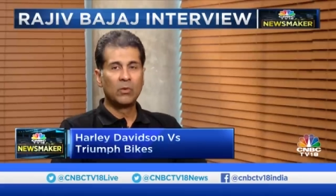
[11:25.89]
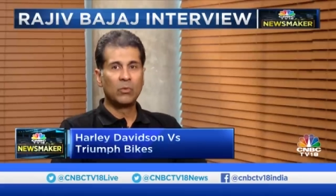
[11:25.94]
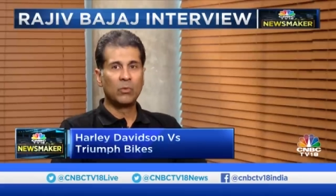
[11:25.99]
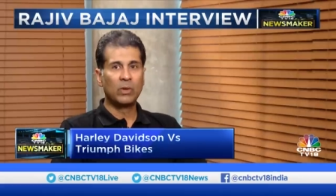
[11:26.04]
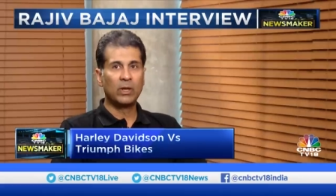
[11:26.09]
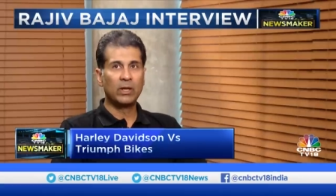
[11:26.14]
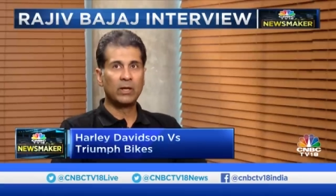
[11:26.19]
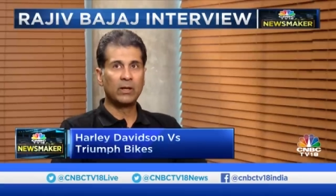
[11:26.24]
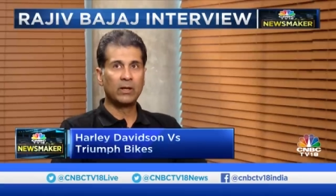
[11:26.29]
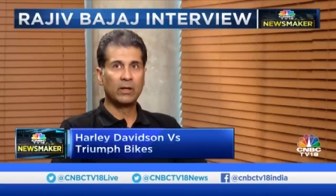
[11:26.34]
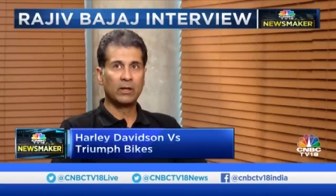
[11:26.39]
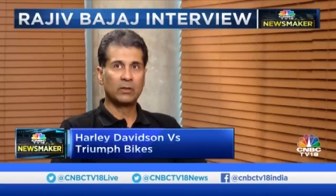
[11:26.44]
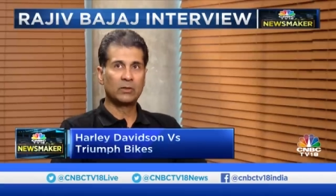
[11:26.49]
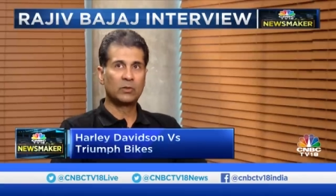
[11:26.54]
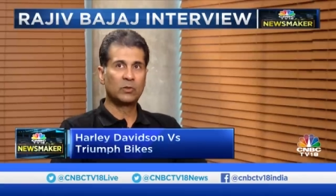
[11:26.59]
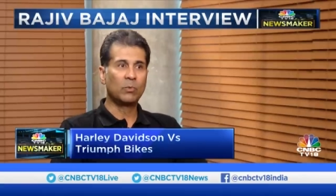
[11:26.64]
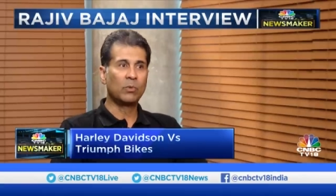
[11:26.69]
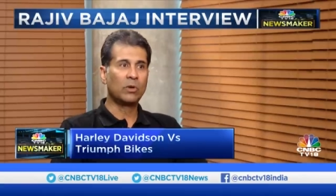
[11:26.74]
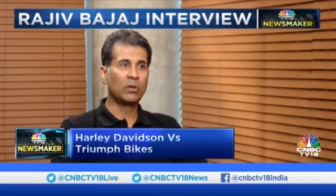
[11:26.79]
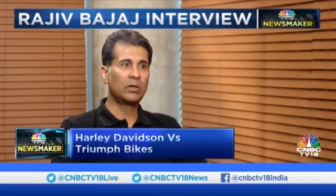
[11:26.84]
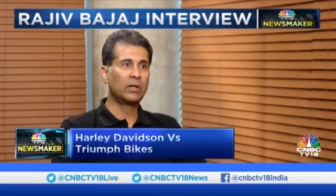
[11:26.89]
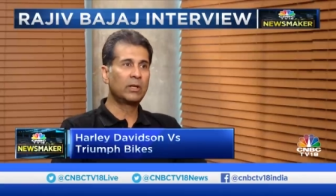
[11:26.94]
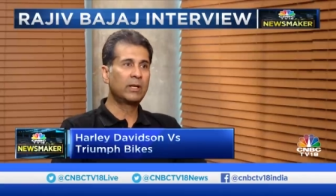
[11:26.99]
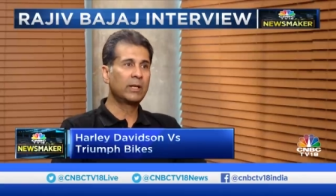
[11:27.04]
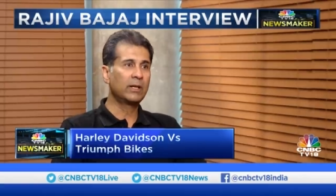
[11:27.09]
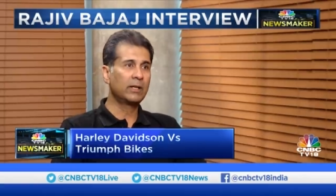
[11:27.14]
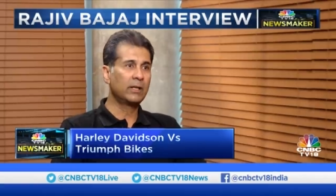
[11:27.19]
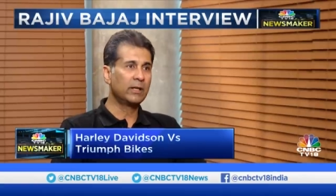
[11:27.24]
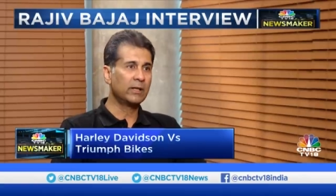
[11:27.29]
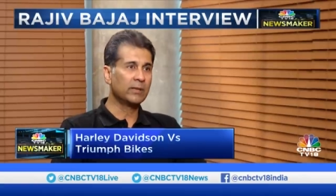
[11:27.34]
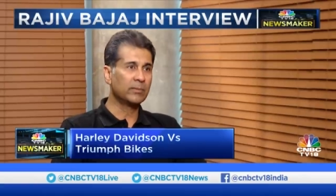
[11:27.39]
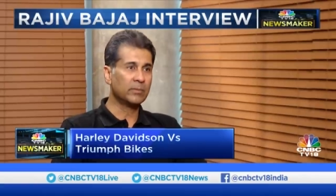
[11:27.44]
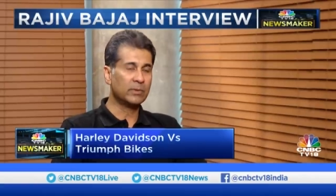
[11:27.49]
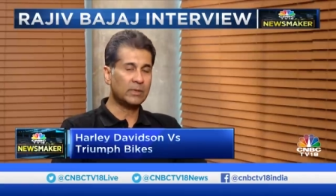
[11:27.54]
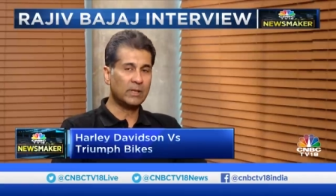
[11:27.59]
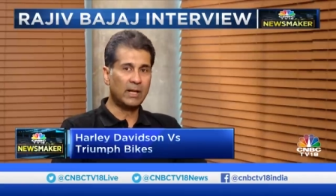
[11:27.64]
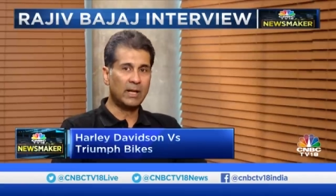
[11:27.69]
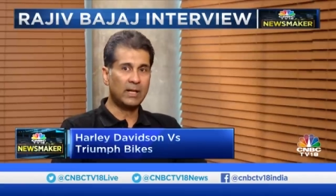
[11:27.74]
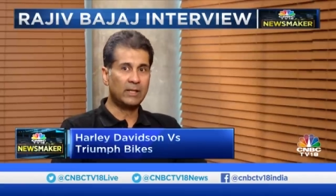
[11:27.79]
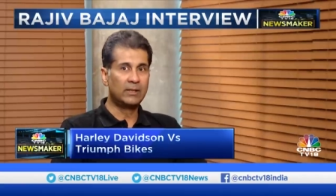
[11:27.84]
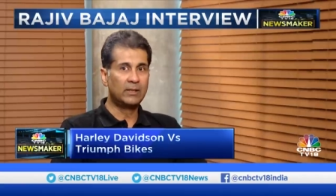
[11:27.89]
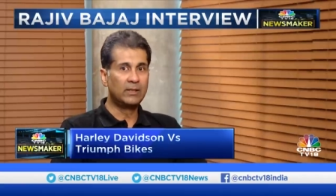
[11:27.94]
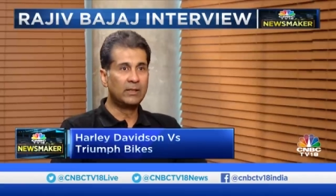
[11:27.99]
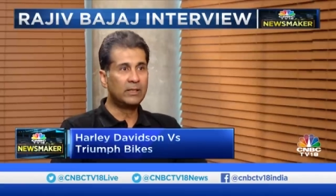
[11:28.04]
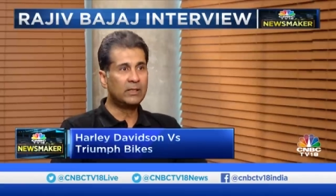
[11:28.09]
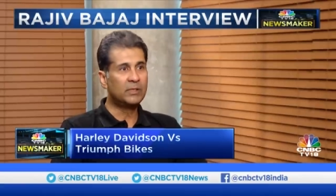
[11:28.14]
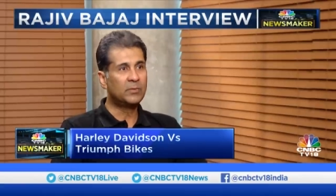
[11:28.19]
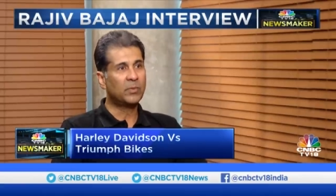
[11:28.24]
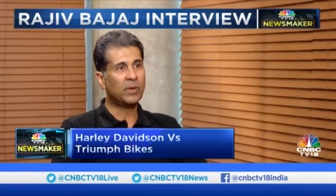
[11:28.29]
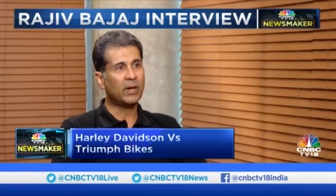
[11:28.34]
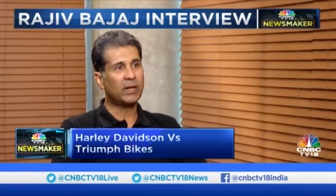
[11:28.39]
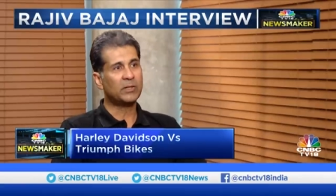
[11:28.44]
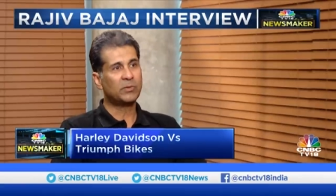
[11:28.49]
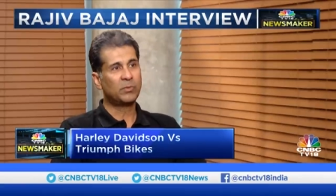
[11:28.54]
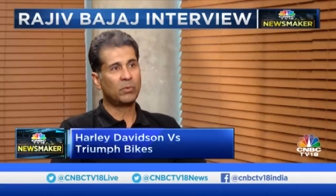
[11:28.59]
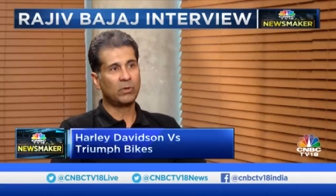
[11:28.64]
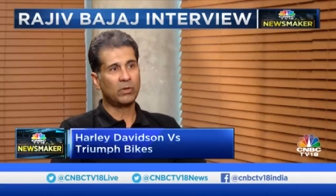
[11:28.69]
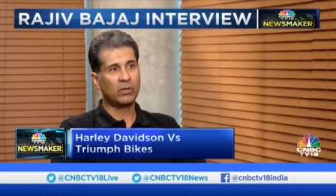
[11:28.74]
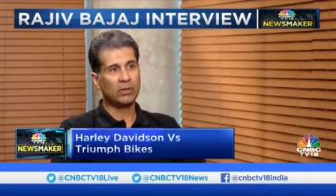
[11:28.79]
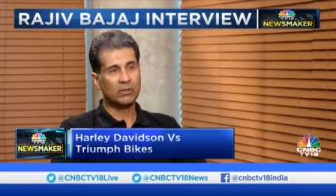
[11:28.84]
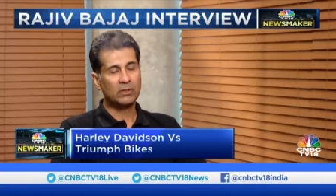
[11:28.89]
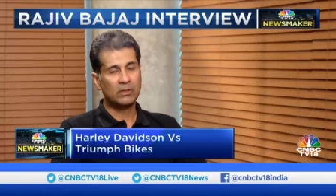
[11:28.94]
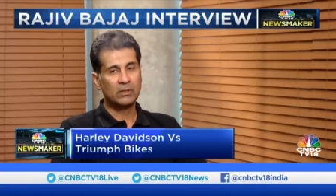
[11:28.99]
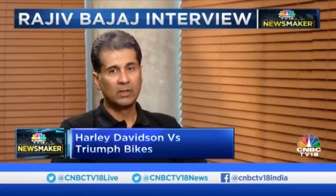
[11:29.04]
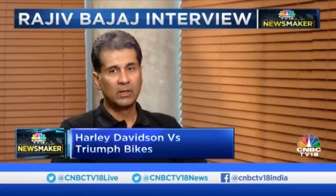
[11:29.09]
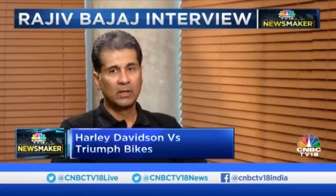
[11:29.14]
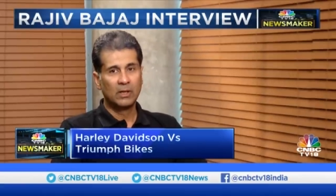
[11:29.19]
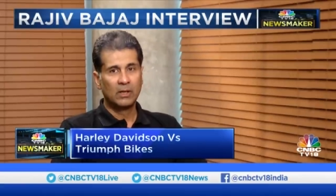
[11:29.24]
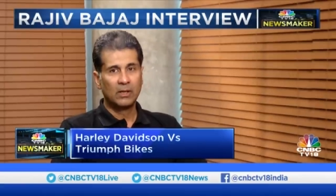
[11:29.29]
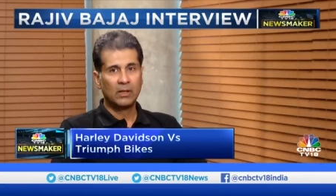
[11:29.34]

when smaller KTMs at these price points